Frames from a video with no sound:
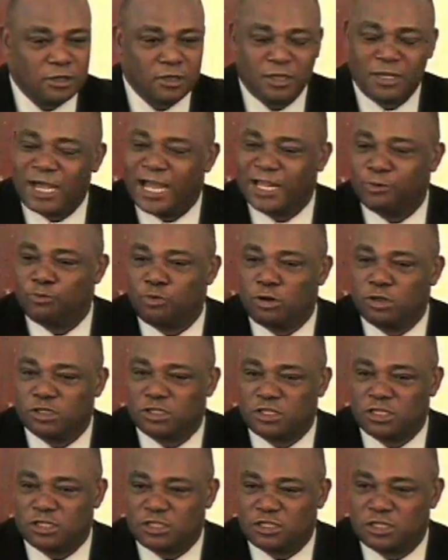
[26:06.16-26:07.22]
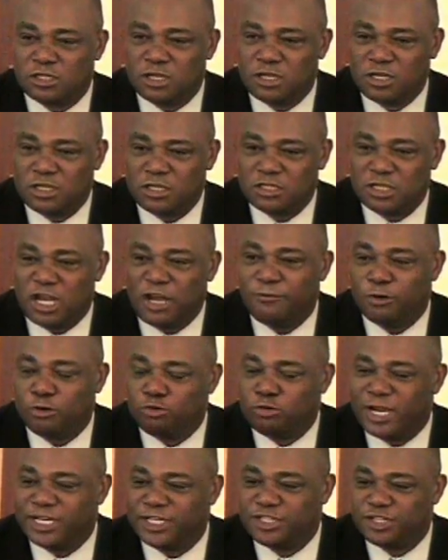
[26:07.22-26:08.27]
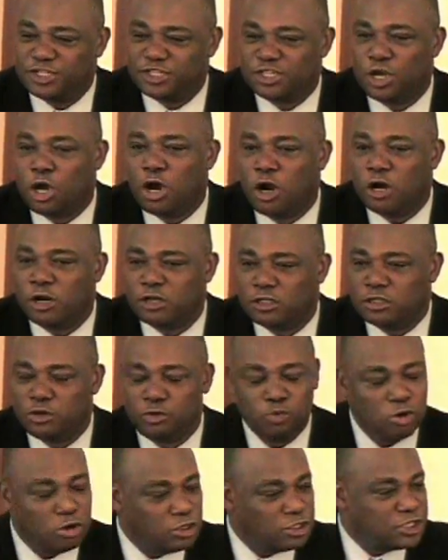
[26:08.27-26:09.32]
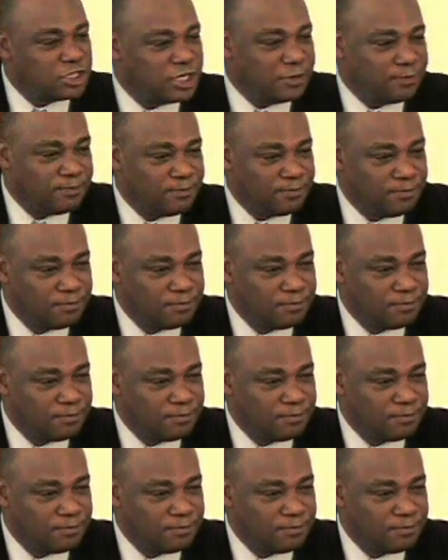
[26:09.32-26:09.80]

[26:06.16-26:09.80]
God wants us to have a righteous heart towards Him.